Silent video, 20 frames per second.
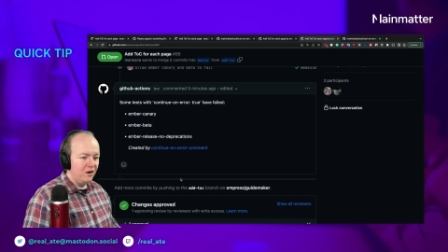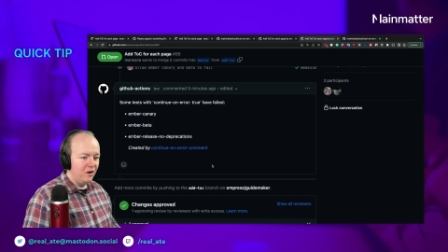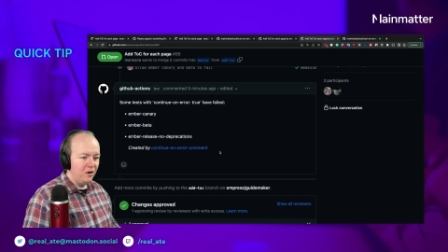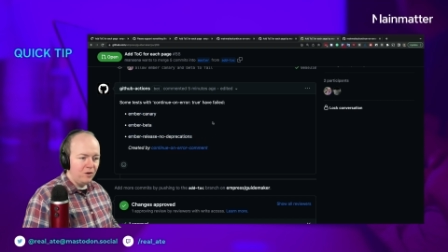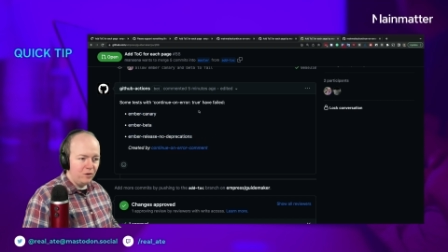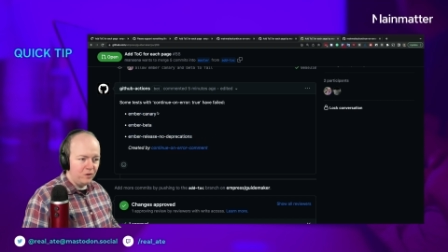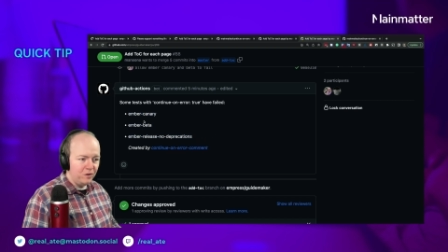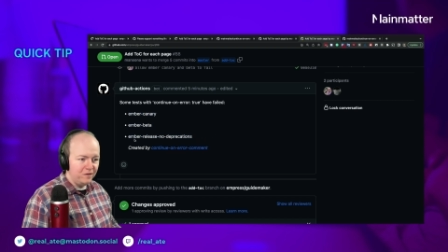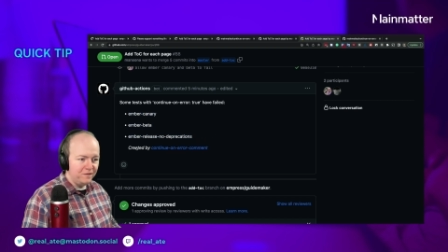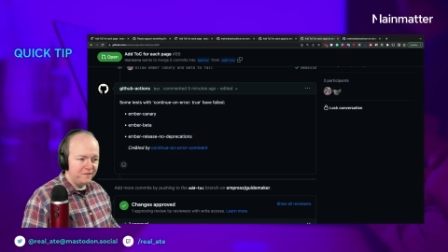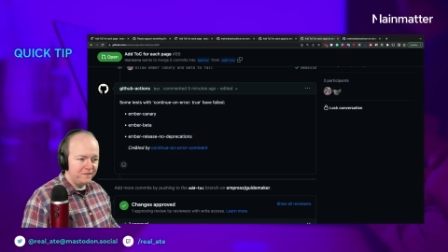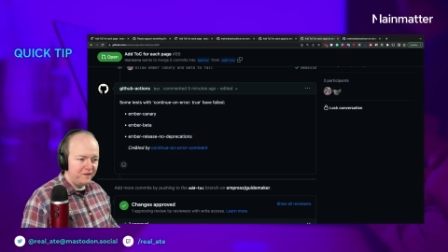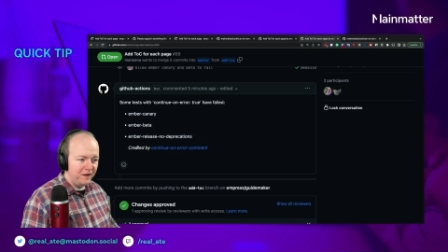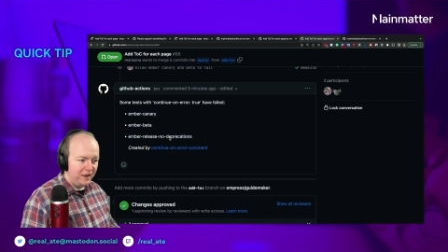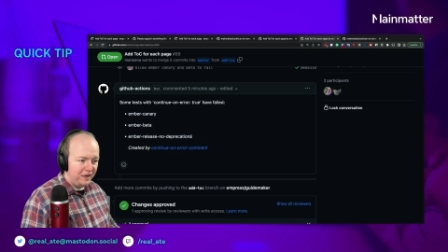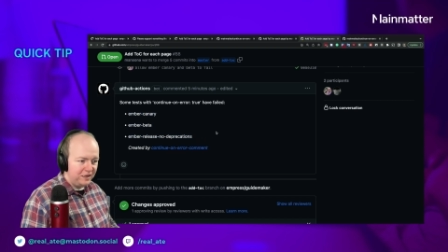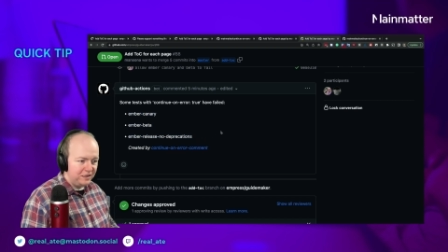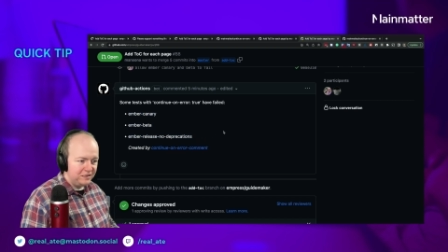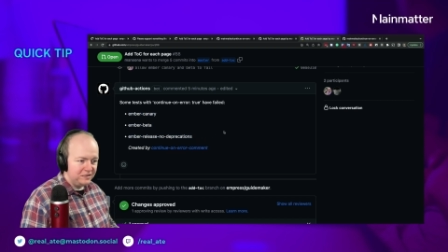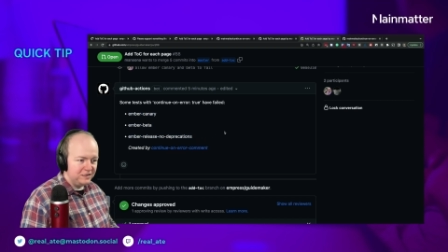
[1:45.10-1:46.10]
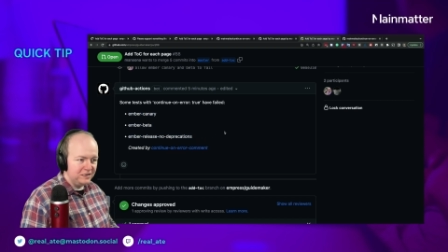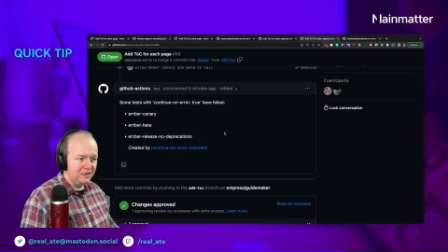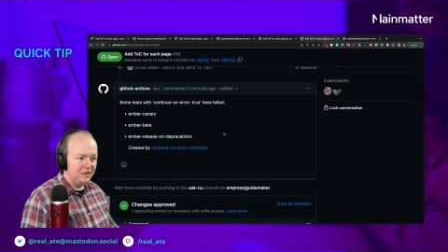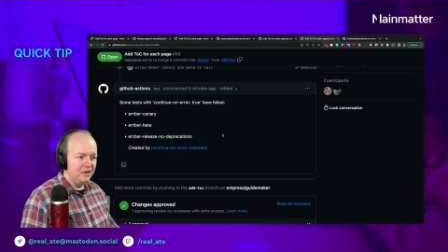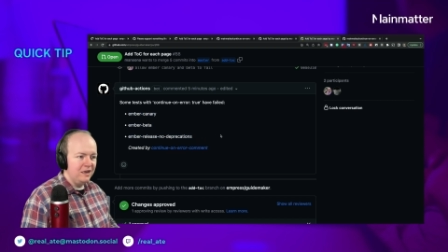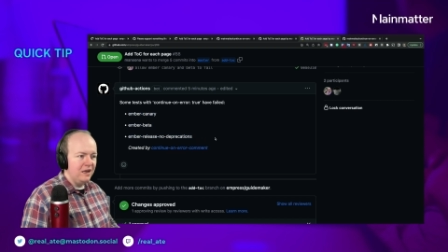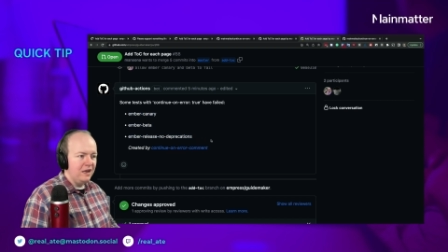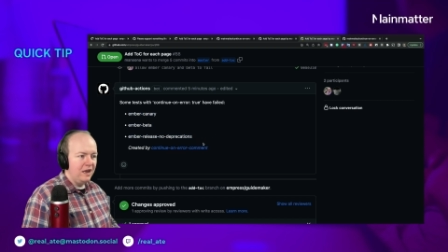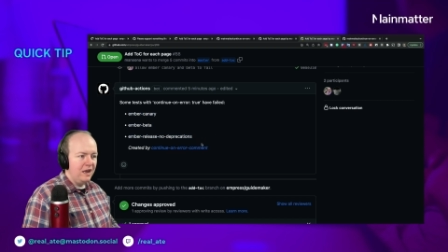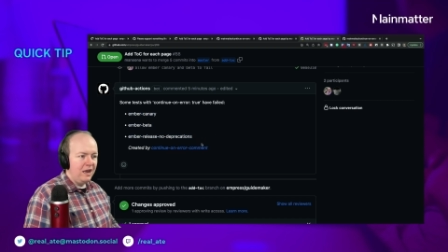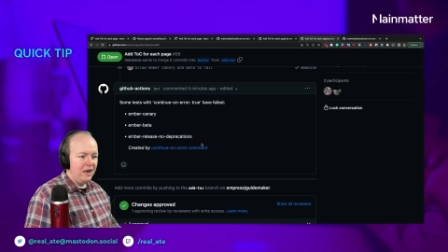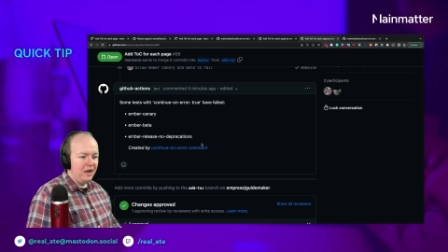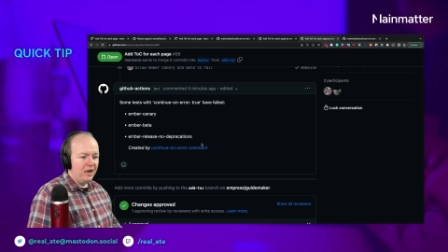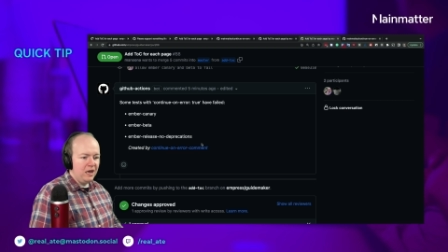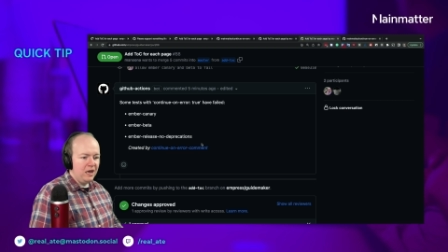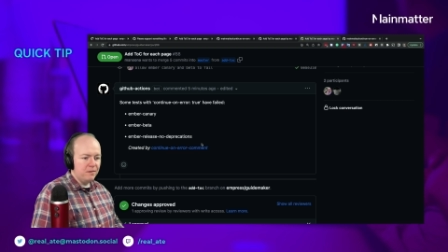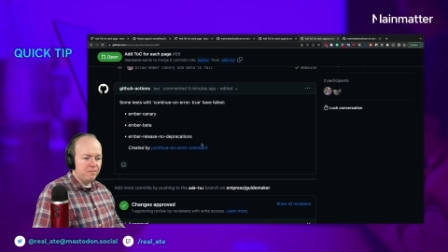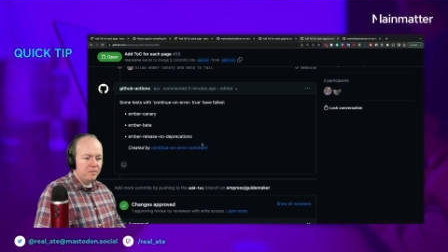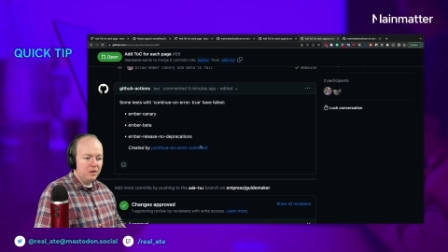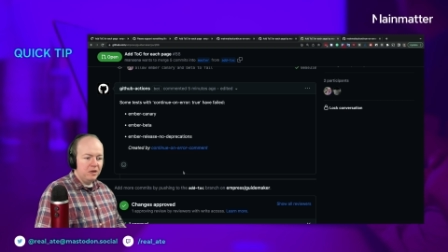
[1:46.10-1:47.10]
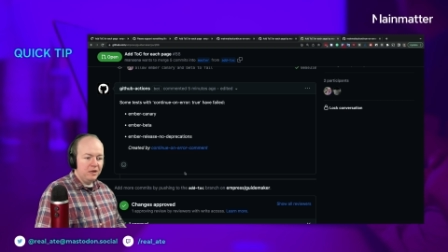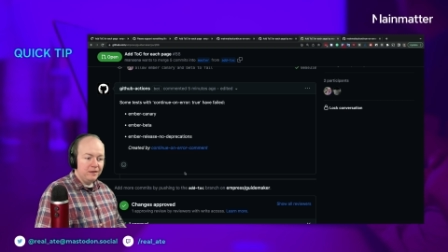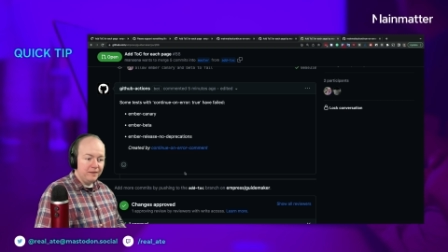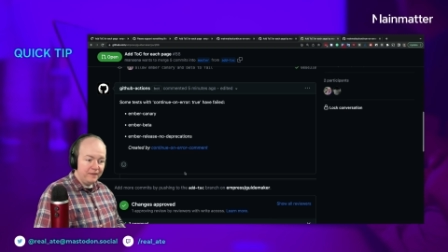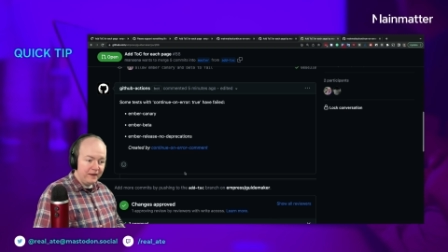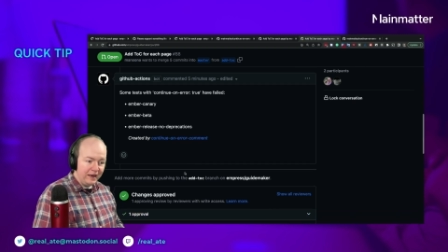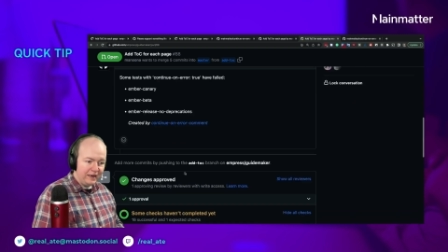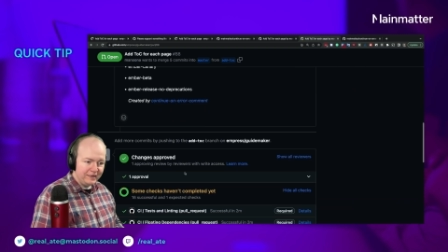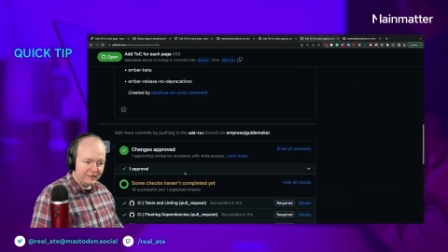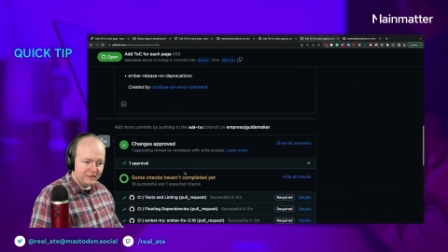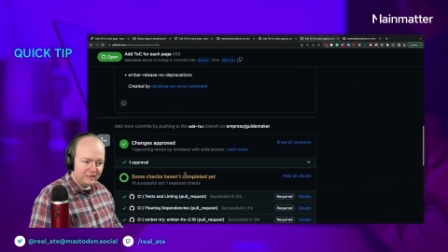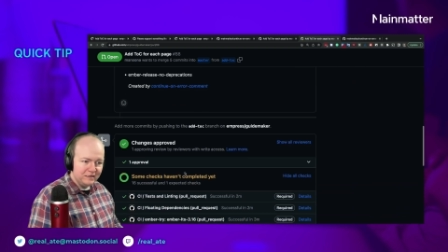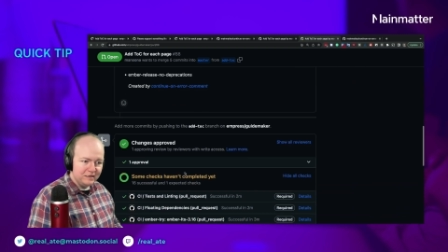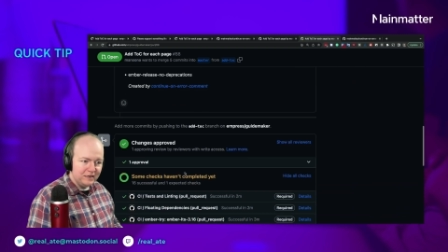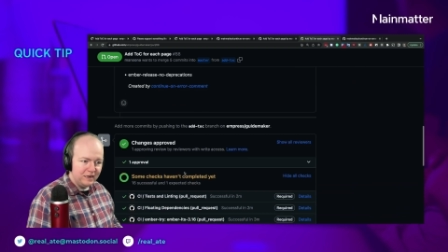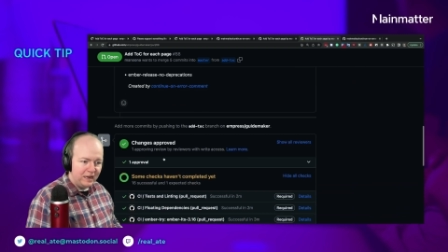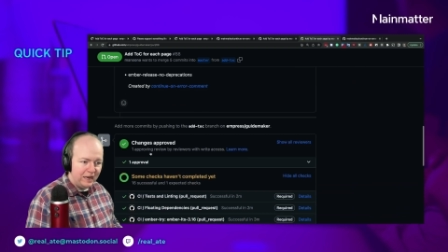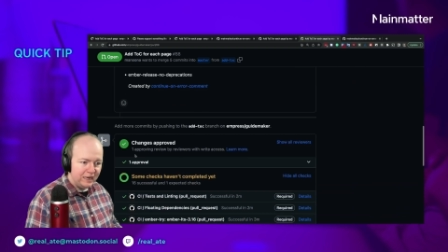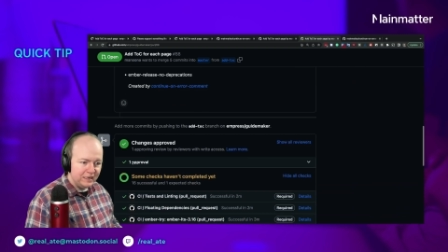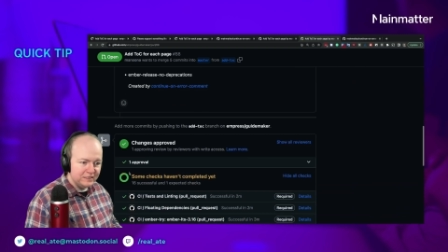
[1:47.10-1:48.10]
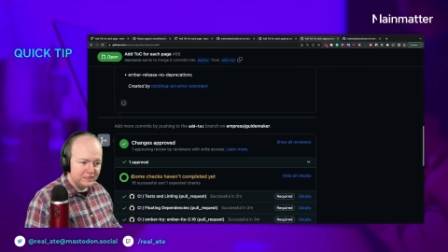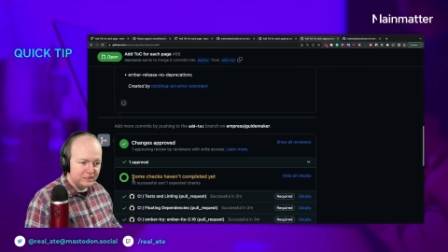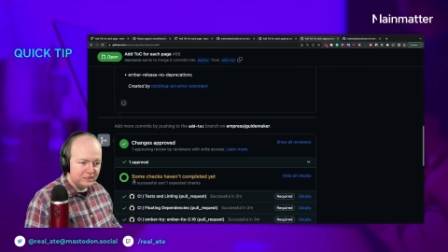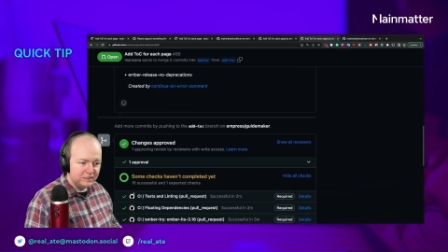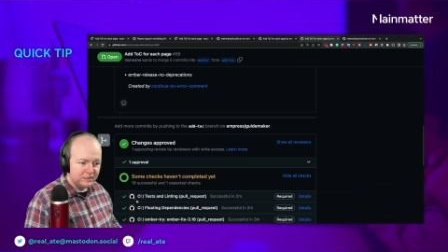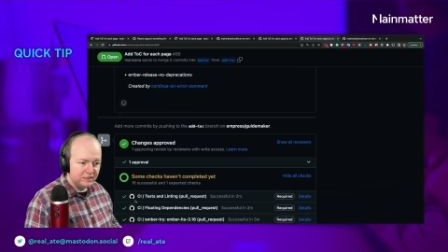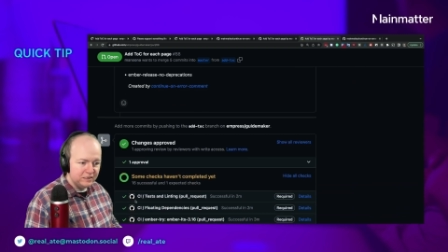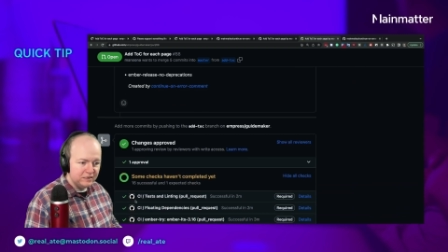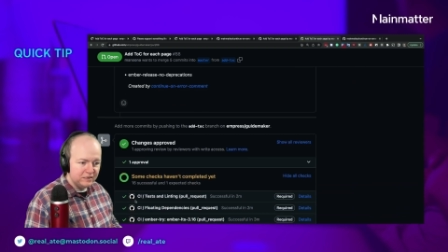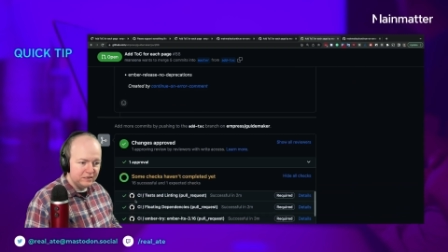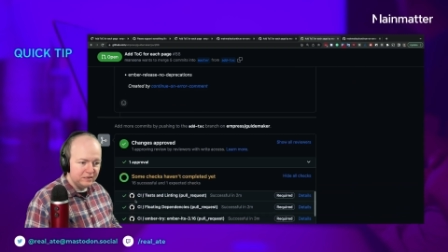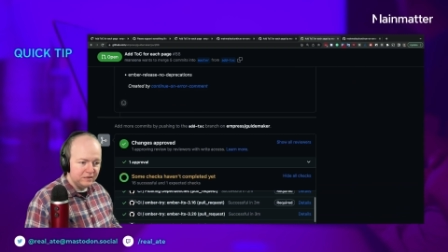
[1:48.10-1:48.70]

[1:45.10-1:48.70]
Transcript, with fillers: all failed. Um, that hasn't